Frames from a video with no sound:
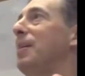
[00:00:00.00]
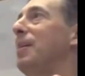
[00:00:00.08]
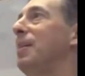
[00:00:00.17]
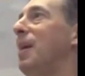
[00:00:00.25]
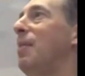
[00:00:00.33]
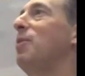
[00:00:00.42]

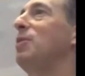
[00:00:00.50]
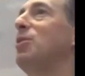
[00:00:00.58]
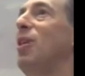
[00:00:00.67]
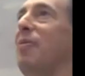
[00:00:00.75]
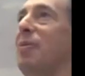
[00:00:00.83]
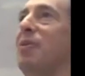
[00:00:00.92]
libraries
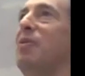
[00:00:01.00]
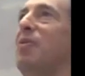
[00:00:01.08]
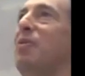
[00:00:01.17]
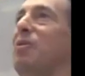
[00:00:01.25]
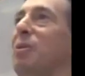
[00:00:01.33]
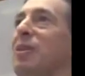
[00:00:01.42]
are often
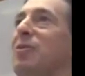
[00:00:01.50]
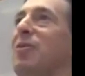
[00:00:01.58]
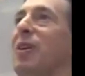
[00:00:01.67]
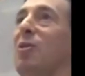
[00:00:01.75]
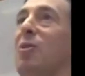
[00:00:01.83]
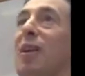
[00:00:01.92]
doing this
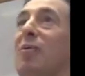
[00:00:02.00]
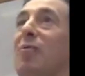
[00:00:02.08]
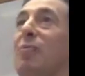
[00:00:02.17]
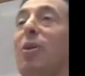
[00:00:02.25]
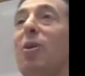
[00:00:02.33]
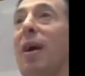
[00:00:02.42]
very creative
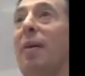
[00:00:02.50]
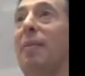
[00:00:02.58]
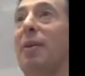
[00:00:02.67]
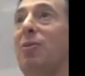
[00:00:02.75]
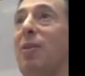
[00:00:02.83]
programming,